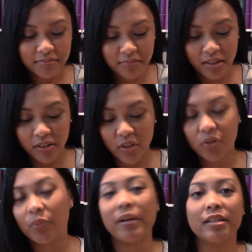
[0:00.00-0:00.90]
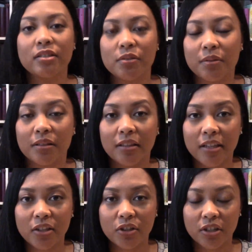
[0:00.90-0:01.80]
Another way to
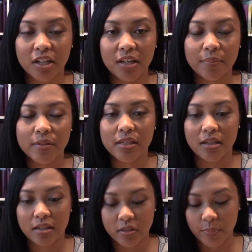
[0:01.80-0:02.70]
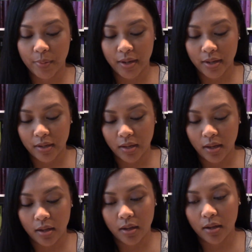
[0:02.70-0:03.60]
clean your nibs is by
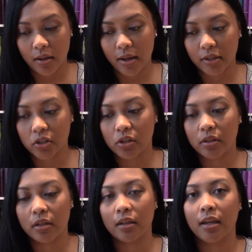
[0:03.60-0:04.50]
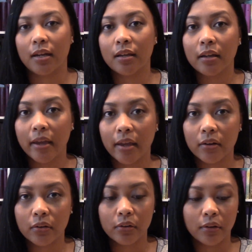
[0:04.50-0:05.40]
actually getting a
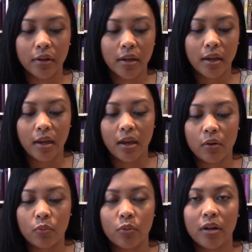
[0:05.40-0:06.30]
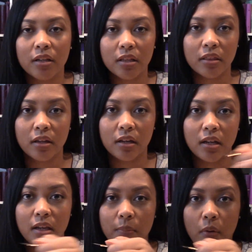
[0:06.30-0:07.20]
candle and running the
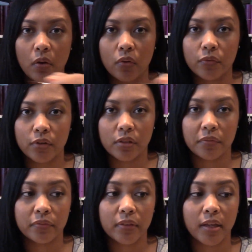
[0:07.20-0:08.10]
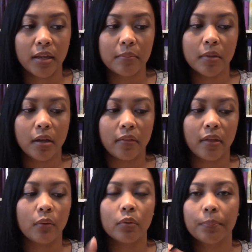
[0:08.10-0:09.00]
nib over the flame, and
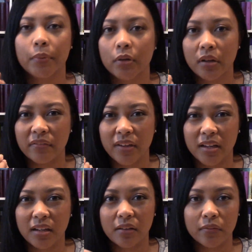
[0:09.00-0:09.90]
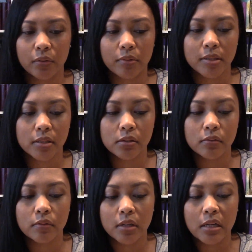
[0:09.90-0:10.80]
that will burn off any of the
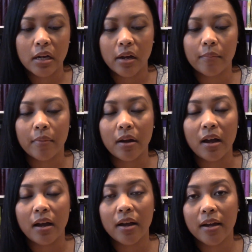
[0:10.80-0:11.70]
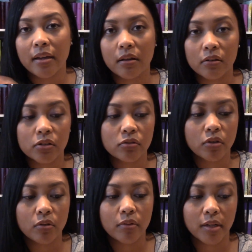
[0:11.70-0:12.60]
residue. I also
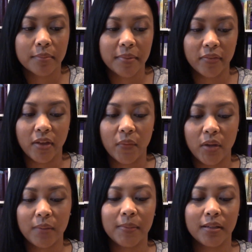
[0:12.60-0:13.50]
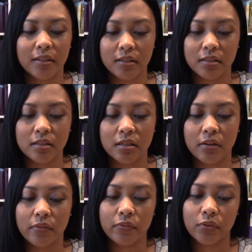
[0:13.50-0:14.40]
don't recommend that way, because
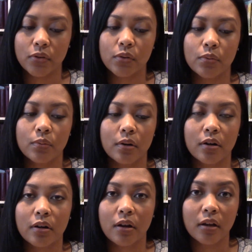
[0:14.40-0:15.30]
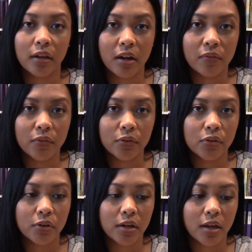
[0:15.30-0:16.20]
if you are not careful, you
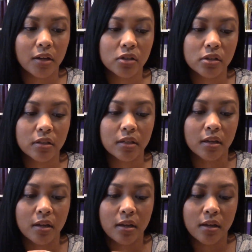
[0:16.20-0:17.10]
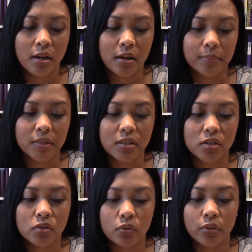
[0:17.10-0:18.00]
can actually
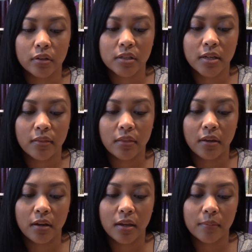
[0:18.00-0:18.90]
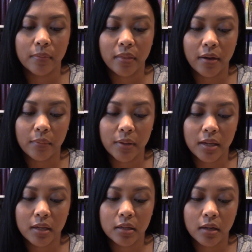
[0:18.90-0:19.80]
distort the nib that
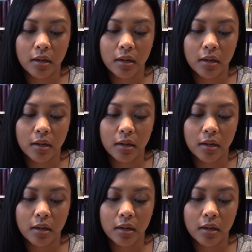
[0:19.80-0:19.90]
way.